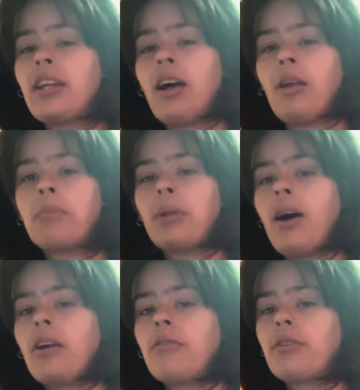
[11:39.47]
and
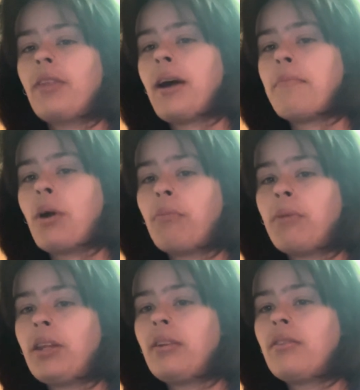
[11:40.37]
unplug for that
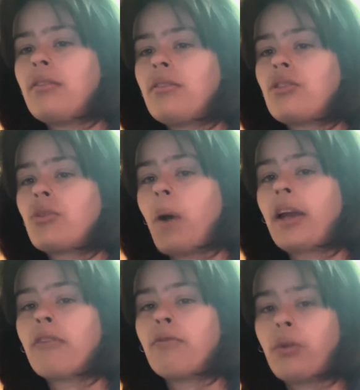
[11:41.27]
moment so I
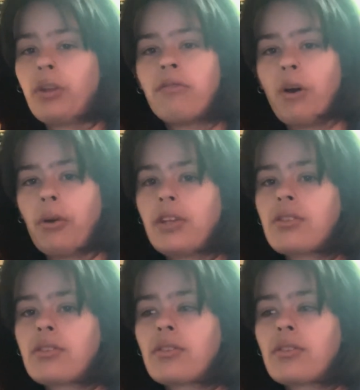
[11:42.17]
could fully focus